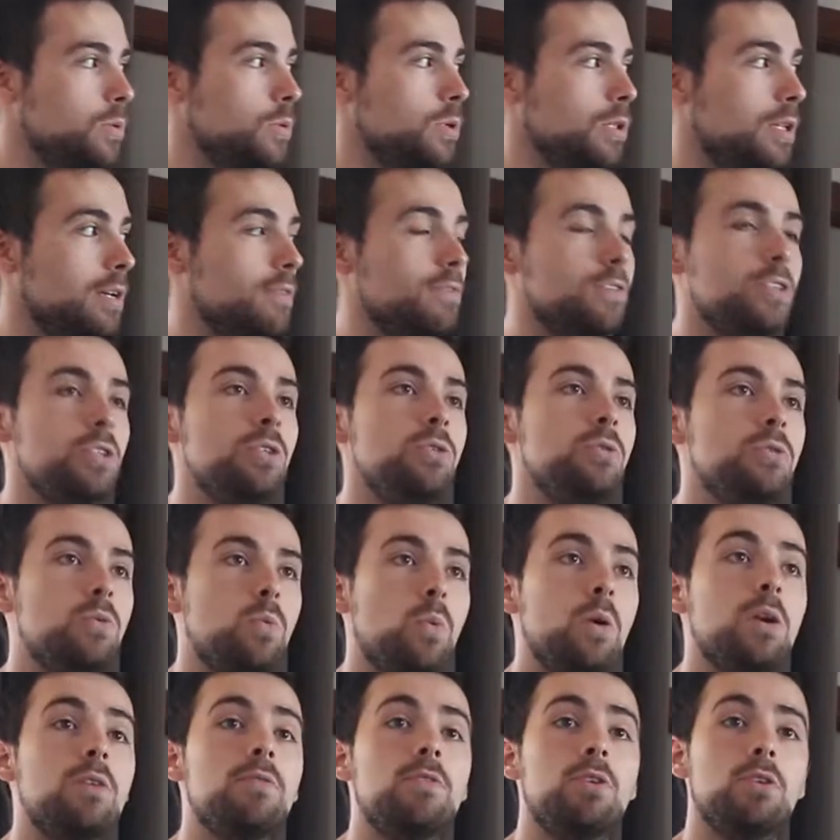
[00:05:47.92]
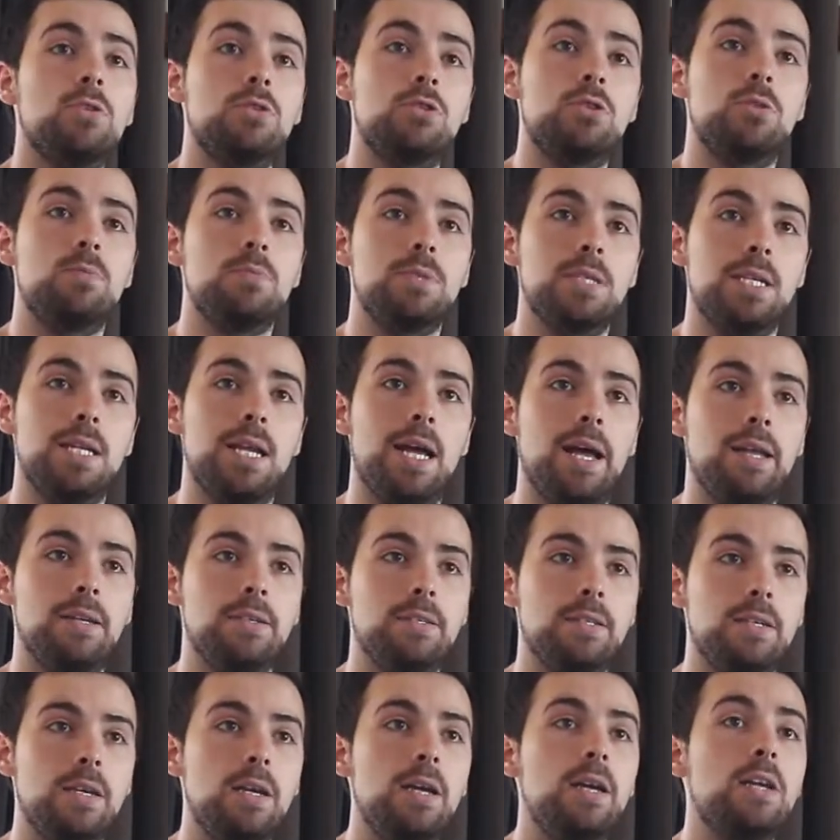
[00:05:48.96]
will have used one of your trumps in hand
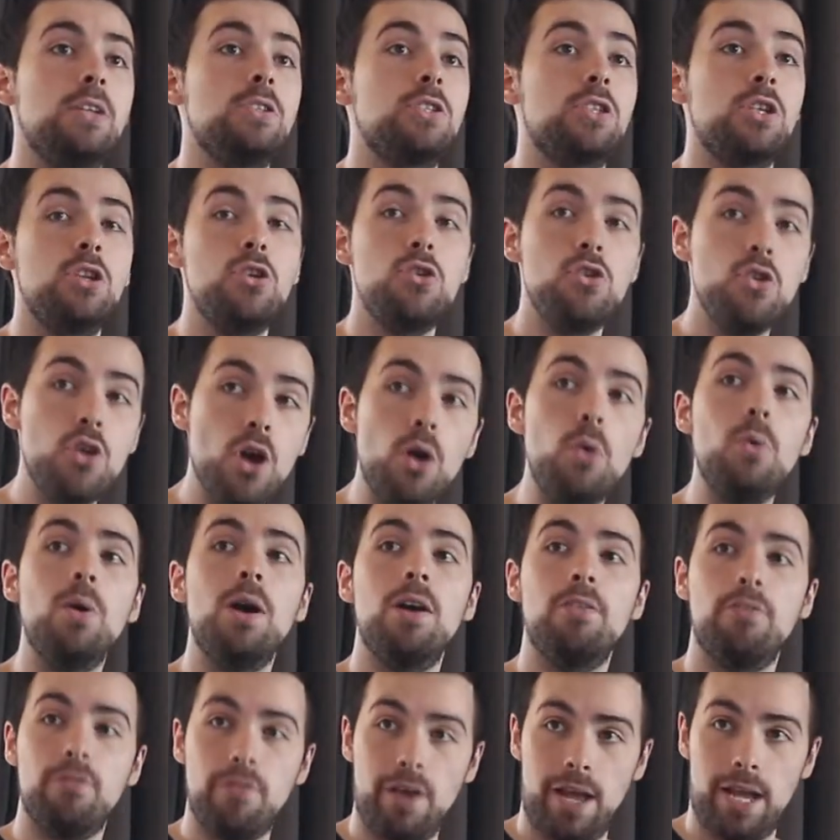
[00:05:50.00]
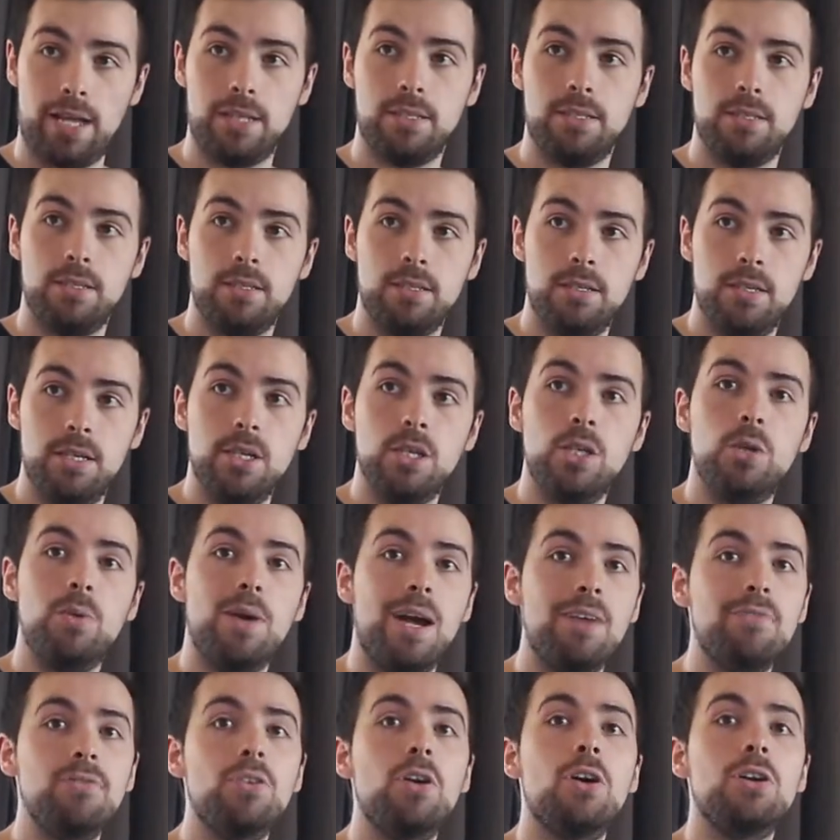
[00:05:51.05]
to no effect. You
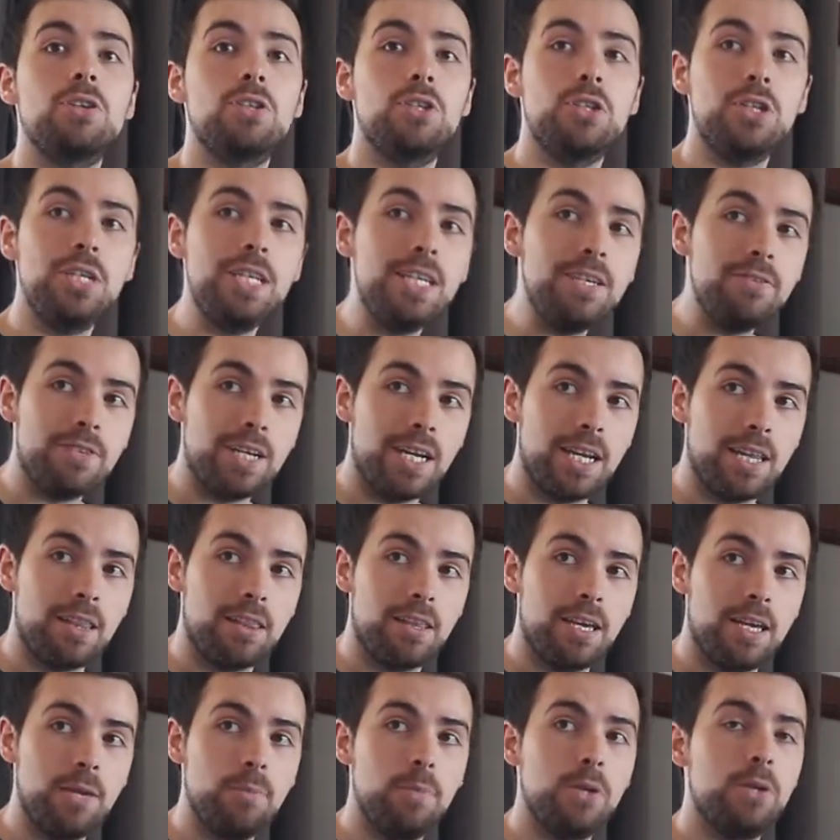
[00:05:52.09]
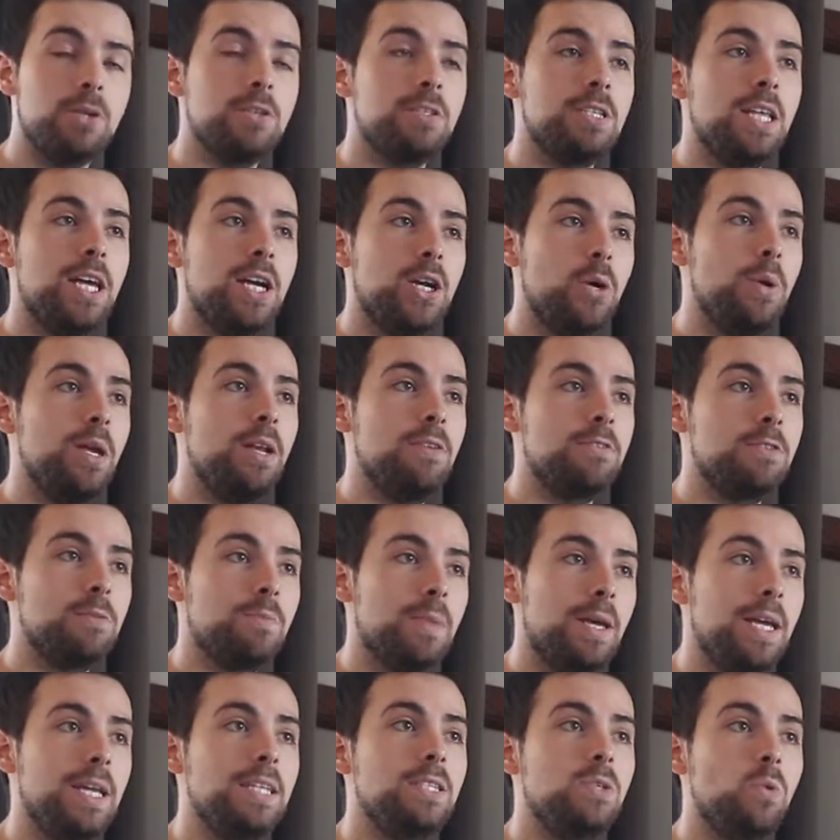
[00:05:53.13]
have not achieved anything because their Queen of
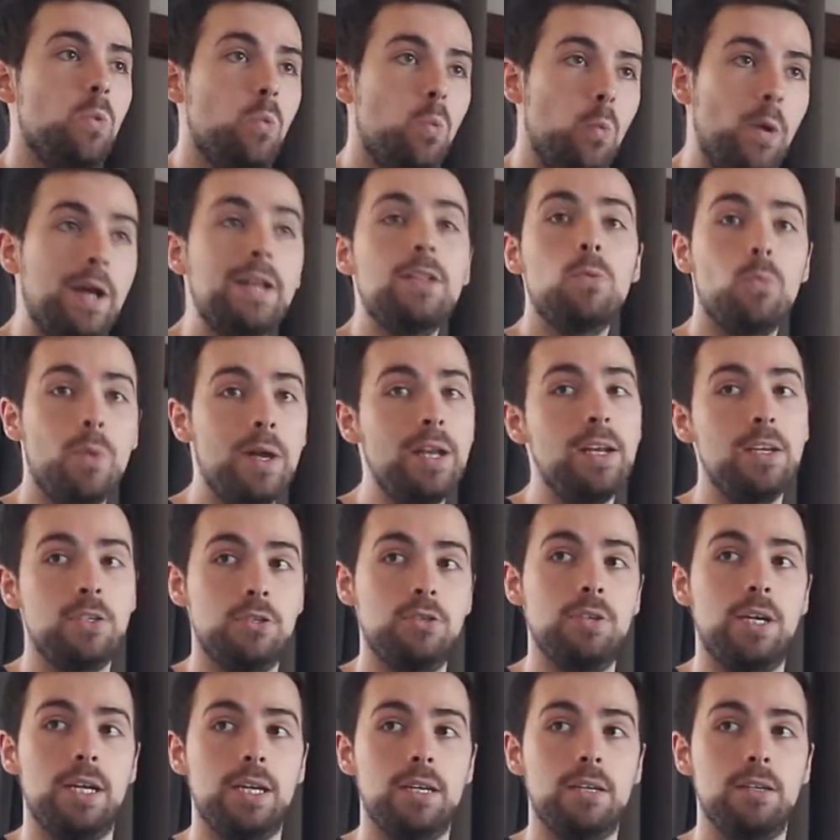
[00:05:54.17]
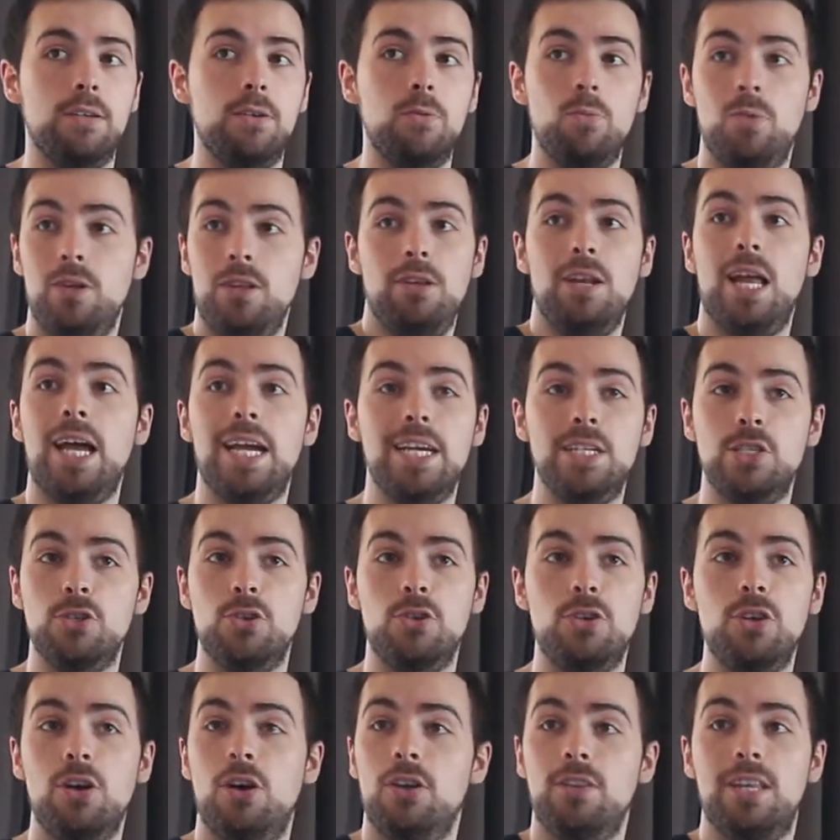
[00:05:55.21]
Spades will win a trick. Whether you like it or
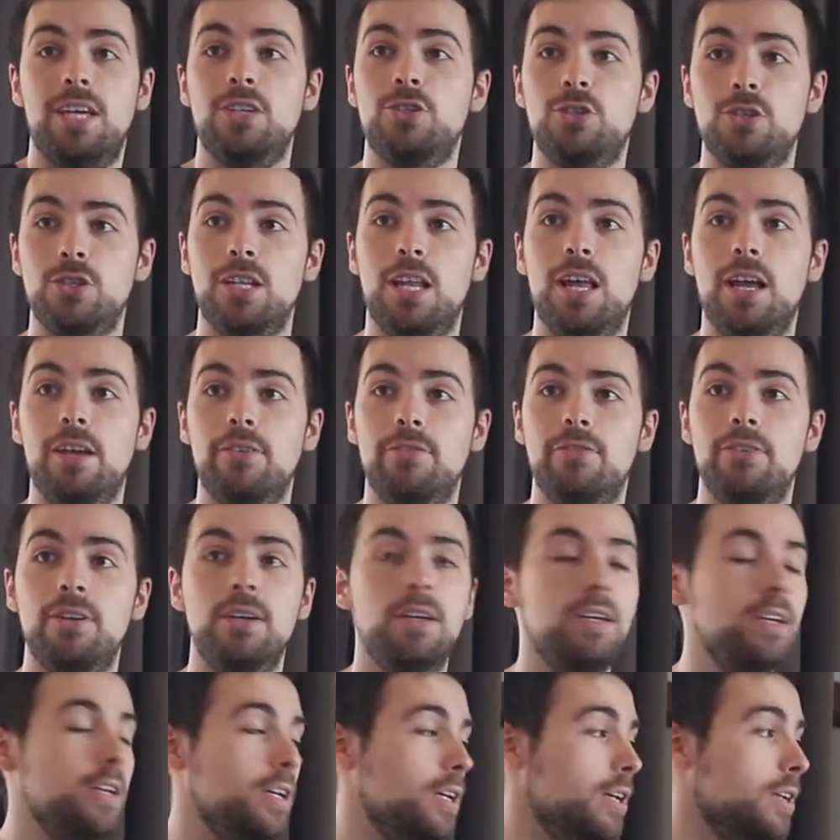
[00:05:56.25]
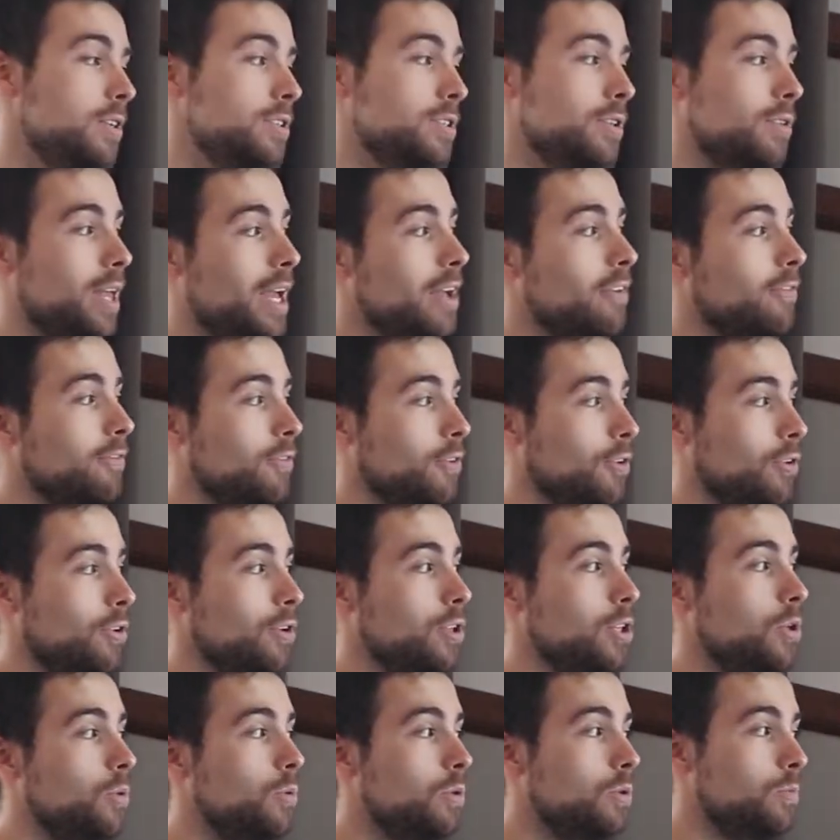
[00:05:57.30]
not, that's just life. So therefore,
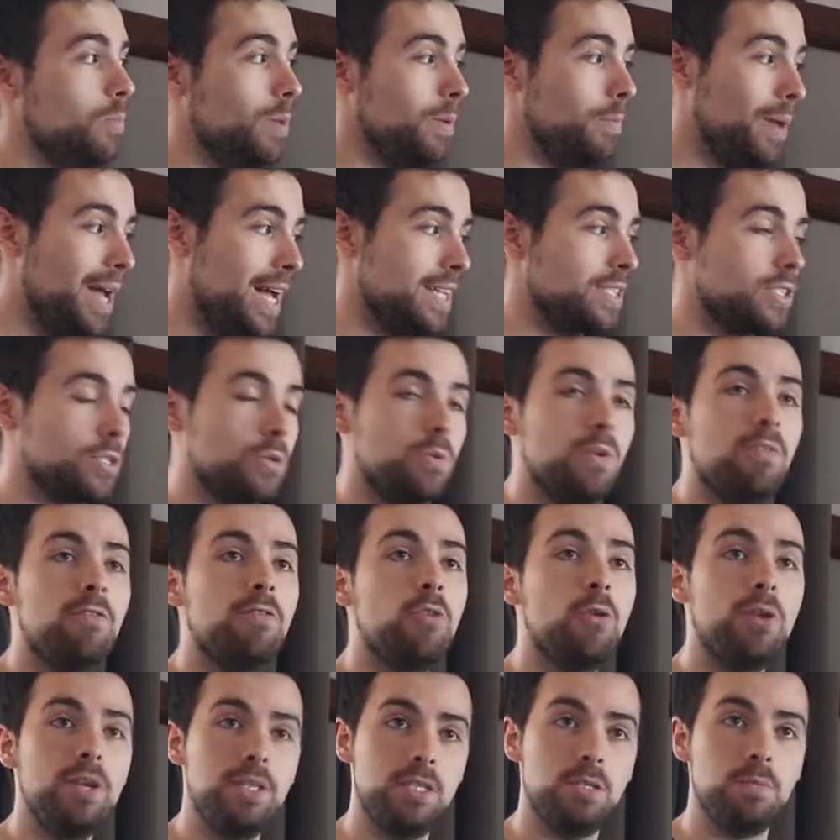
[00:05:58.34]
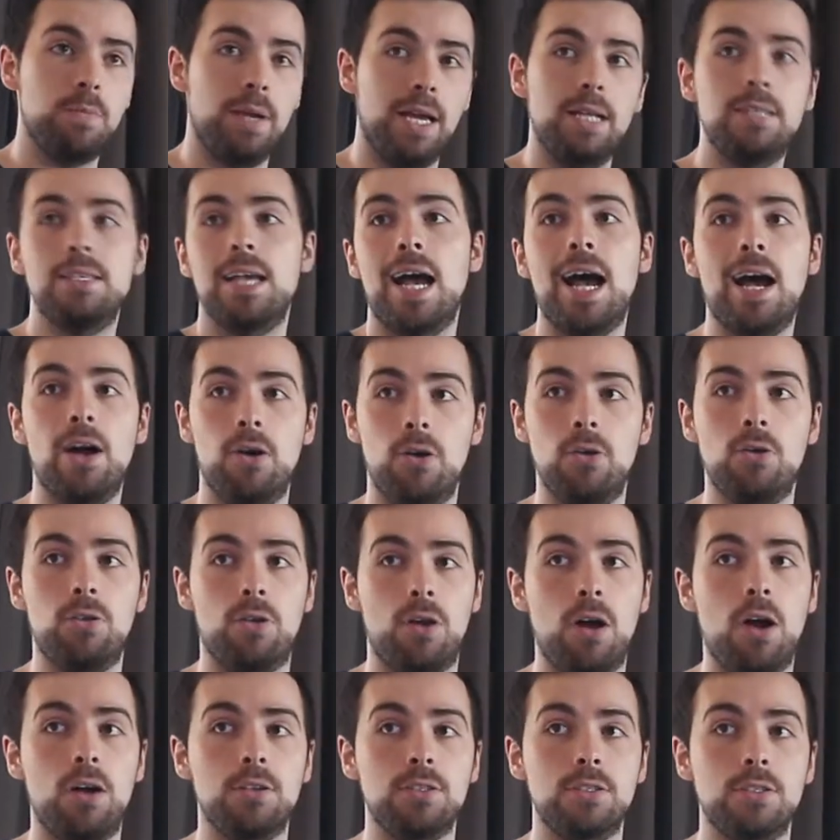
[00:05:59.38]
you would be best to avoid spades at all
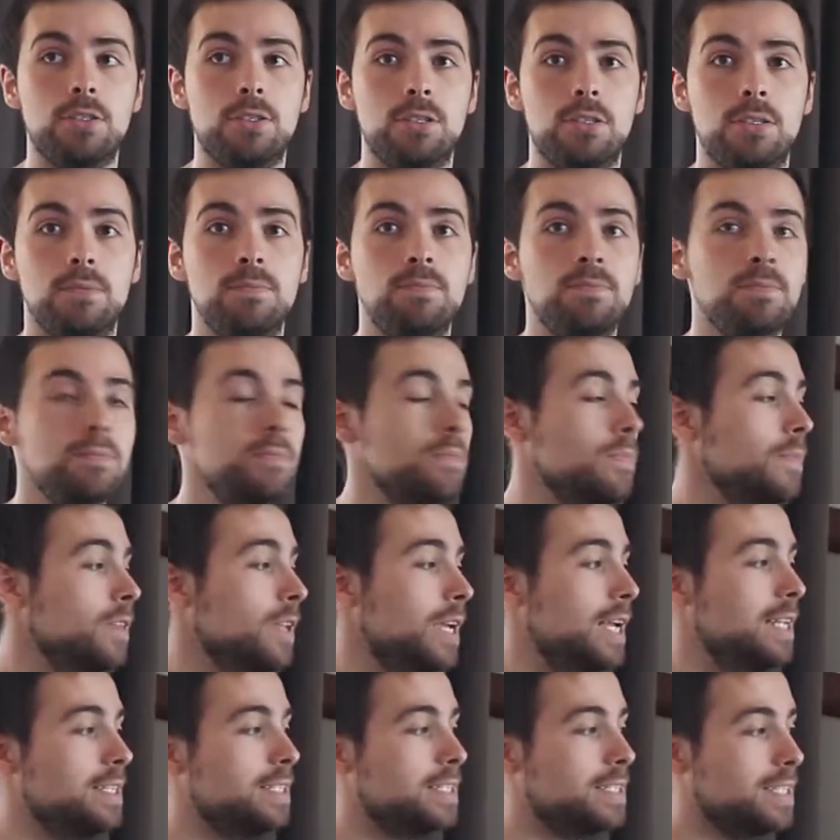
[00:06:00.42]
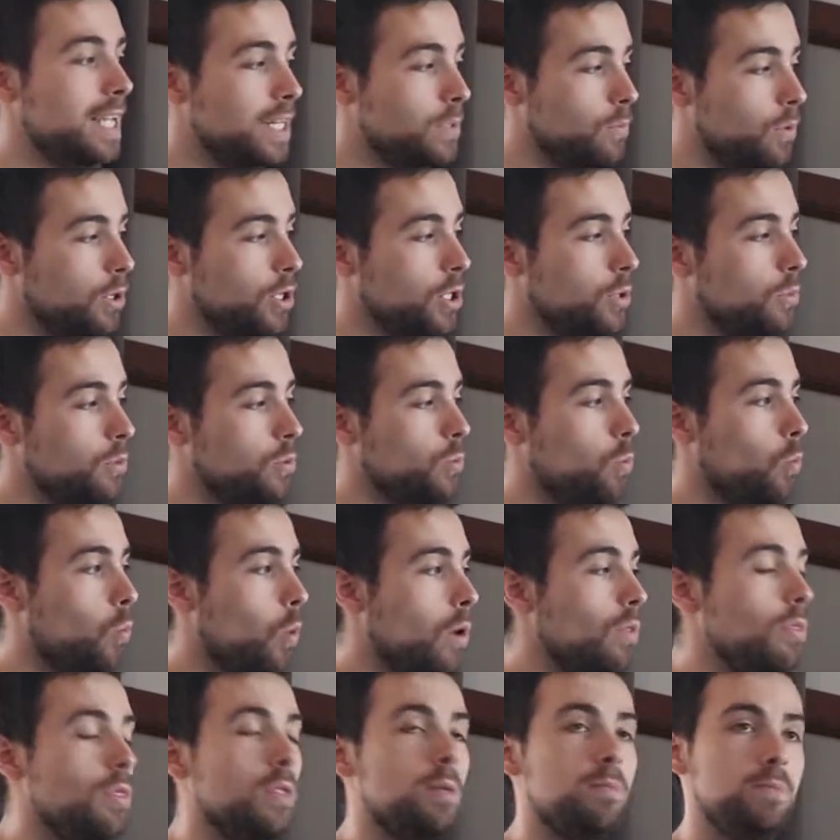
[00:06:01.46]
costs. Instead, what you would
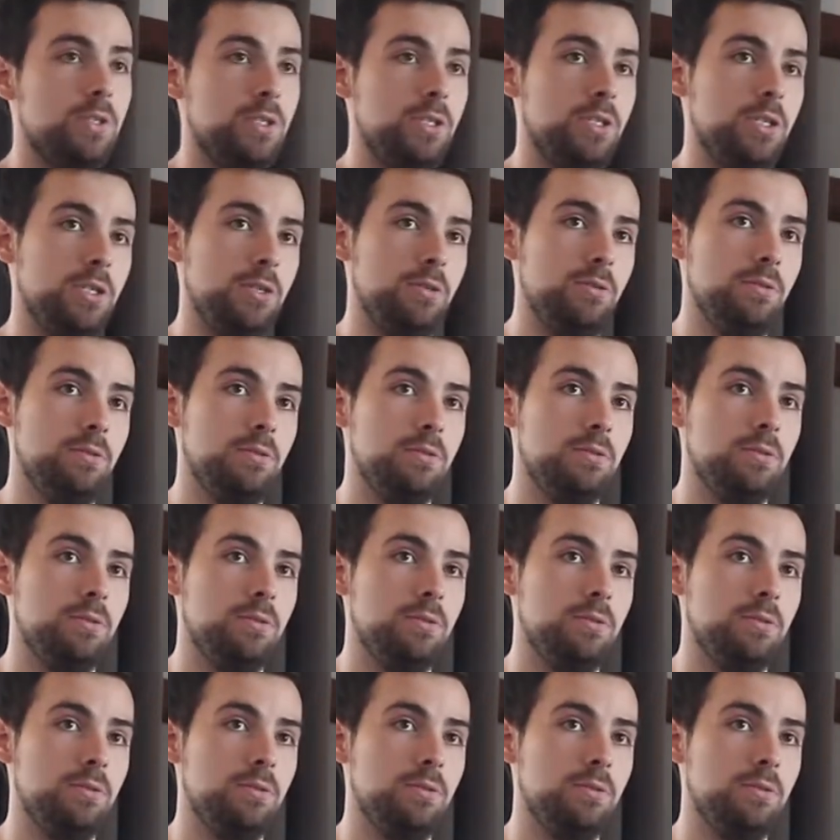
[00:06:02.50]
want them to do